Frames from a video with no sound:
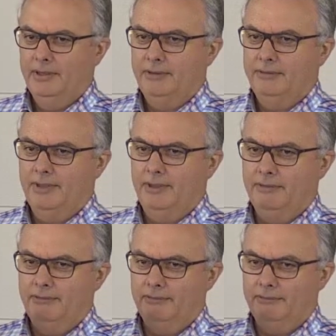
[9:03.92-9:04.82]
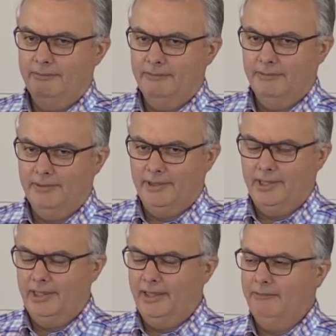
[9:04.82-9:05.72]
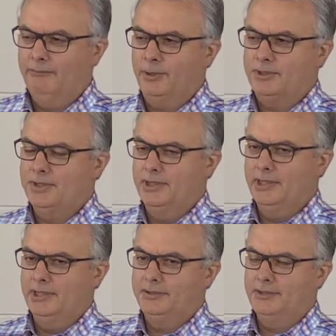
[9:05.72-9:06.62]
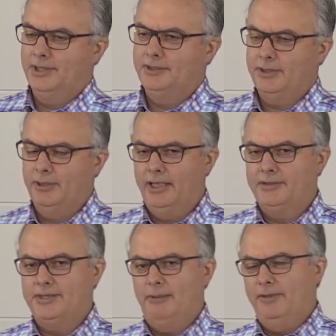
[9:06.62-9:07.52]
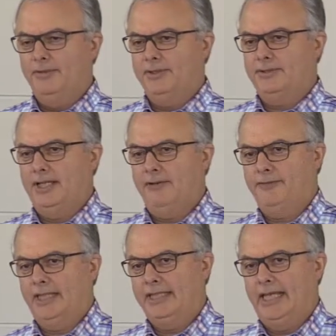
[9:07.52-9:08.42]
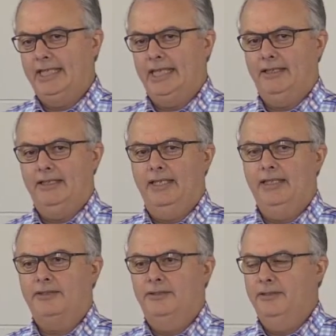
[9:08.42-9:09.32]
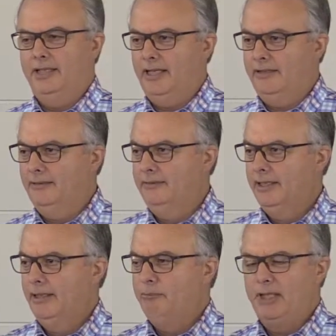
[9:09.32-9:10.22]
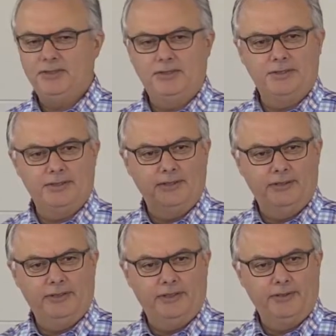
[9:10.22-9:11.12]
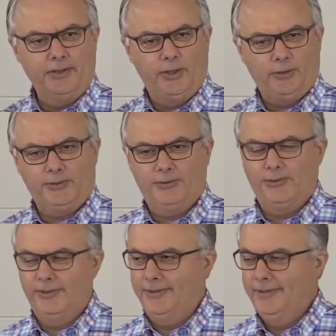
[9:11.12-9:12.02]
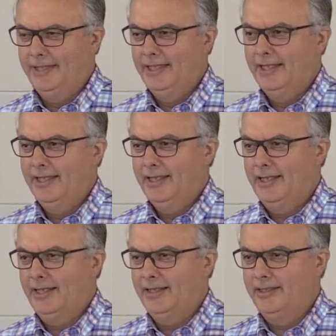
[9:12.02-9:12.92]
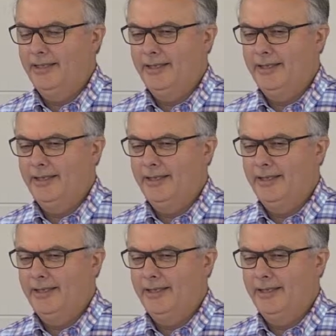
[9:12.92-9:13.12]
So I love watching these things, and some of the stuff that they get into, messages on dots and